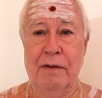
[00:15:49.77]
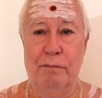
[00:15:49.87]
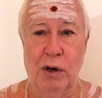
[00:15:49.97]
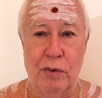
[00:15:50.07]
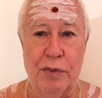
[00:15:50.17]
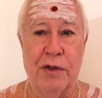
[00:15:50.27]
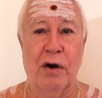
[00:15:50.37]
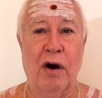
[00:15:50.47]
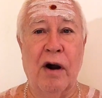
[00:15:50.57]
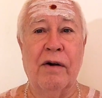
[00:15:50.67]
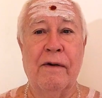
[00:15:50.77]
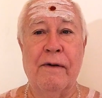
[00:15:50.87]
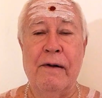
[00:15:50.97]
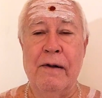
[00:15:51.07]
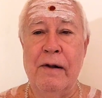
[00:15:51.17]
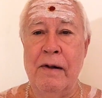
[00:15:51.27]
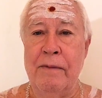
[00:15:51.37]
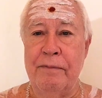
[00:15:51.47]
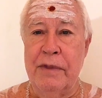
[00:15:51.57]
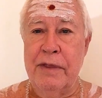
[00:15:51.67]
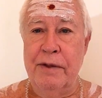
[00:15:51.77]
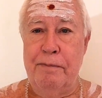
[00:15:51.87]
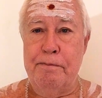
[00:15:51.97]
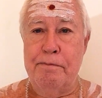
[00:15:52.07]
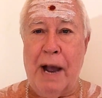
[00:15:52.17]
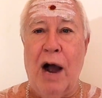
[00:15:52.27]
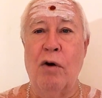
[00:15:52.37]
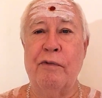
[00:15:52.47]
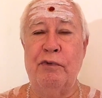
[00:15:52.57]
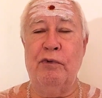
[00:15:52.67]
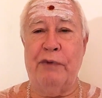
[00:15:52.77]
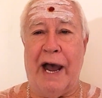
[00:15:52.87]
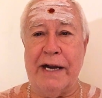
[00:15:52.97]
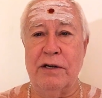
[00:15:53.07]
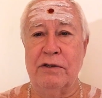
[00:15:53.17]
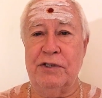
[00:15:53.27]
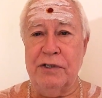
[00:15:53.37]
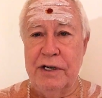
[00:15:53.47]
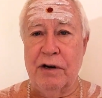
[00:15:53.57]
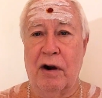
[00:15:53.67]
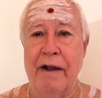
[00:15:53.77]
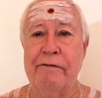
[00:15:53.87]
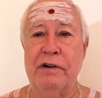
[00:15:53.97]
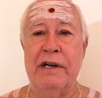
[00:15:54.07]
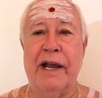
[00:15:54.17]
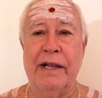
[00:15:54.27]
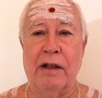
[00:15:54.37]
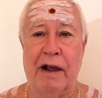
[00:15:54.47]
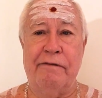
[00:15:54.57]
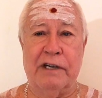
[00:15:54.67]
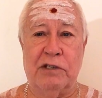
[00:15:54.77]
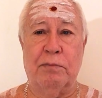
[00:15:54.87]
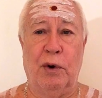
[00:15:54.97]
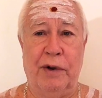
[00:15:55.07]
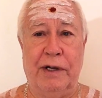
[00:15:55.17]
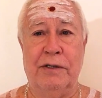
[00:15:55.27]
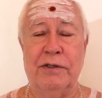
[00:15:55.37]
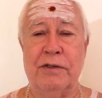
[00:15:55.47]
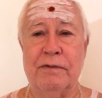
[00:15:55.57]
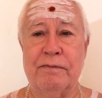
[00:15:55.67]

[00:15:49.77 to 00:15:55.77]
Both are the powerful factors in our everyday life experience.